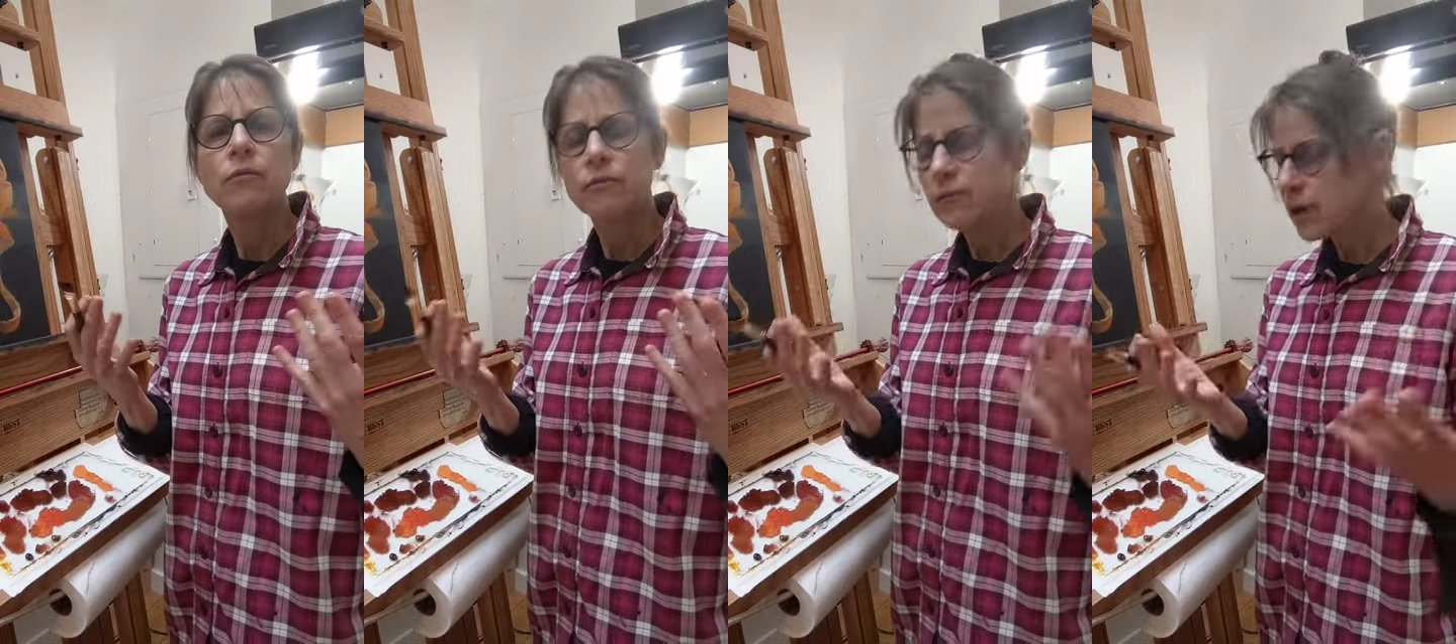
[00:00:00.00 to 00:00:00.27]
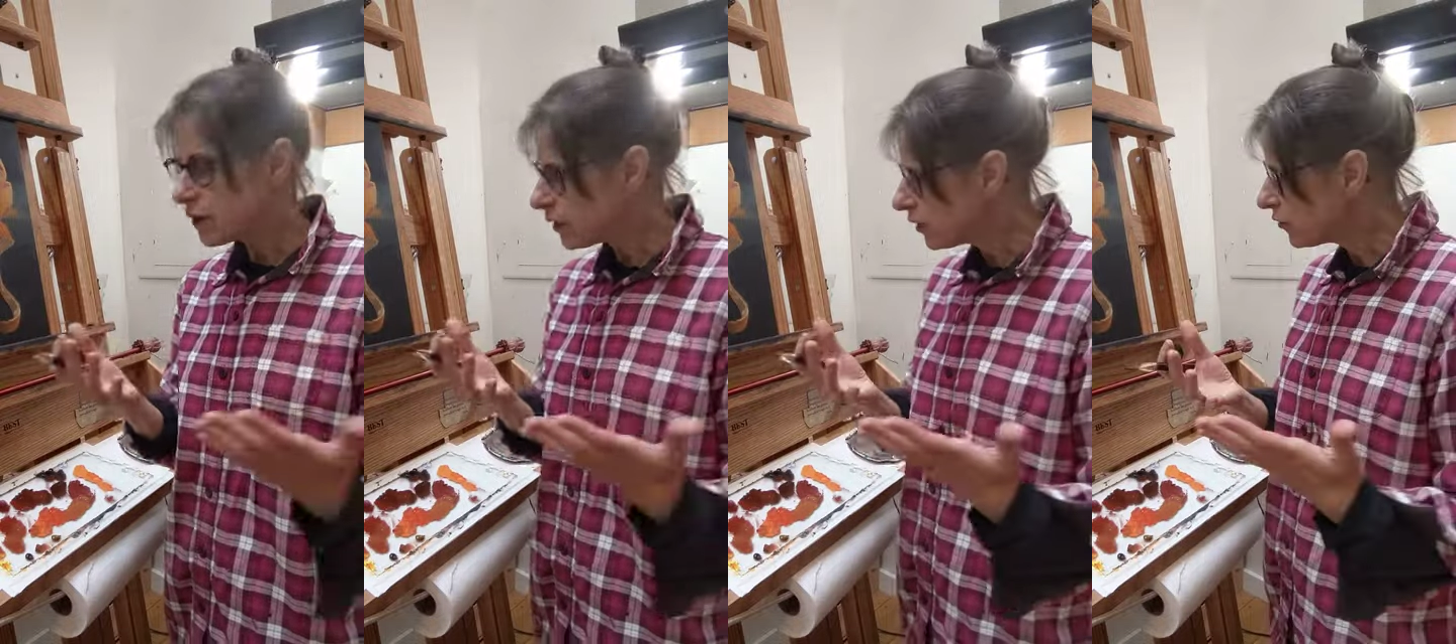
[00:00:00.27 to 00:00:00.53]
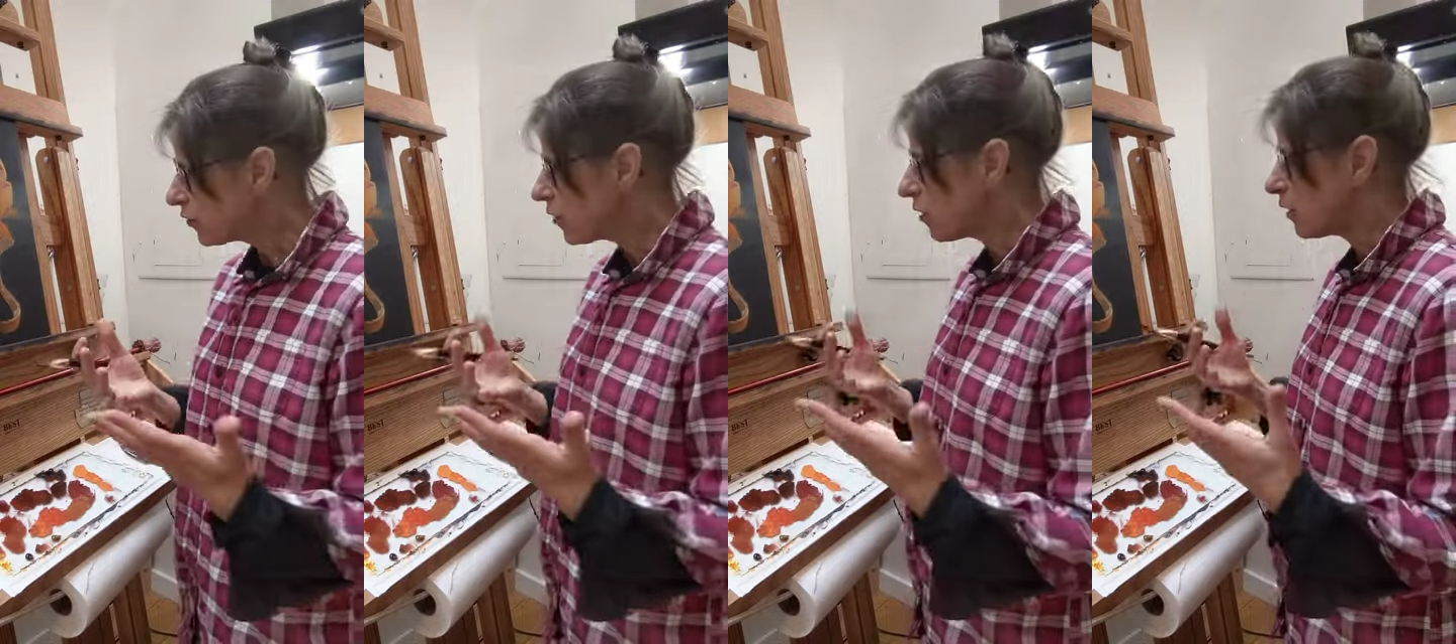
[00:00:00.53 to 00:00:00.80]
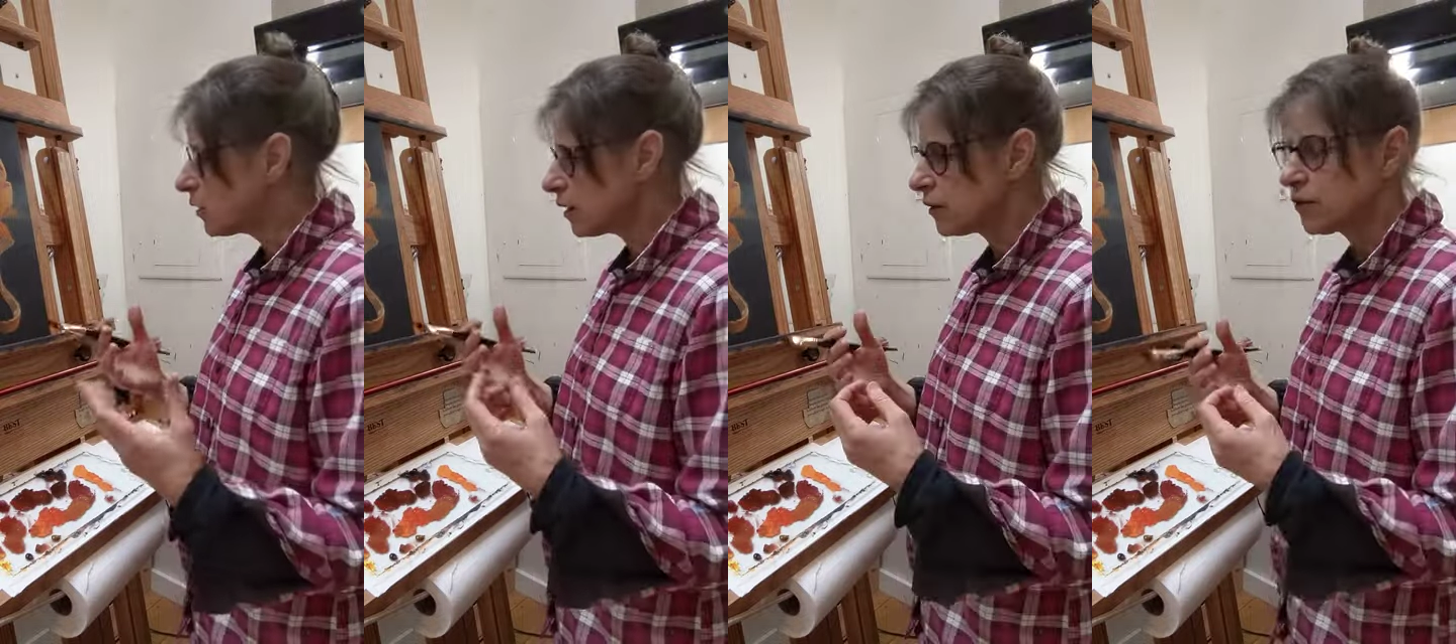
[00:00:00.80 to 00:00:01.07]
various
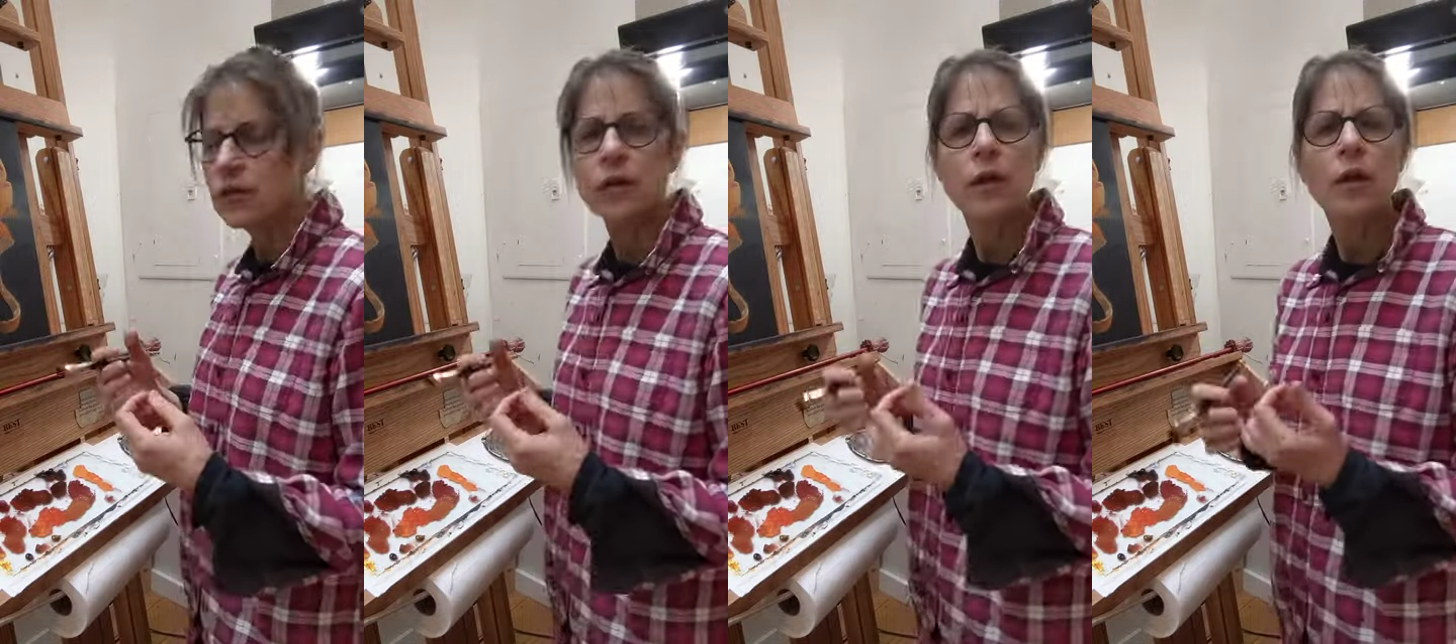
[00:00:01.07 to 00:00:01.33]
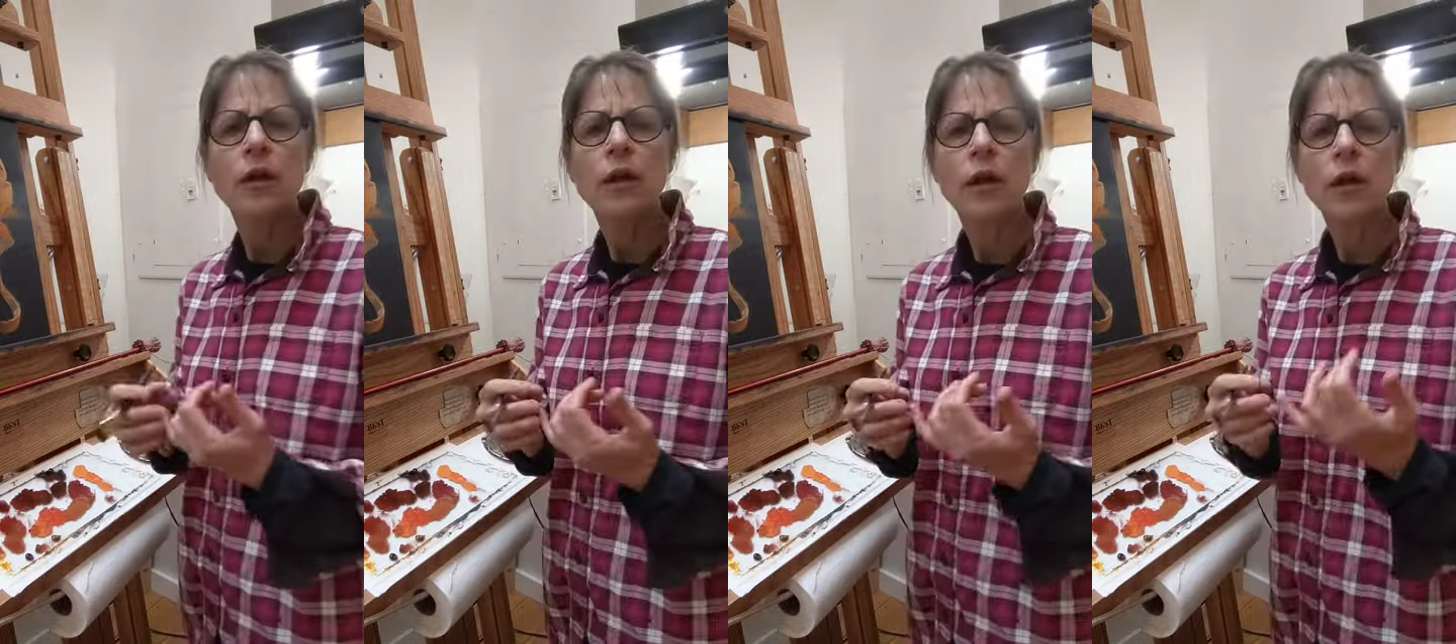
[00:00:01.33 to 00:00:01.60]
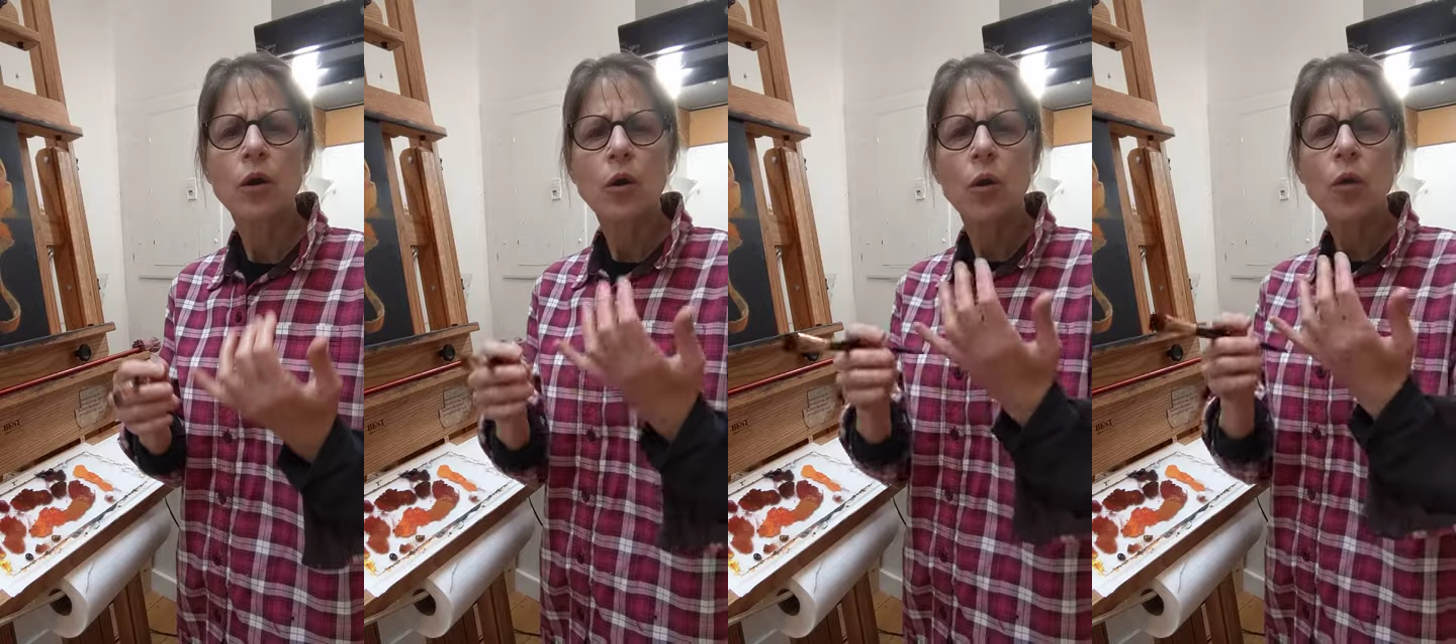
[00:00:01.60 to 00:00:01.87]
artists, like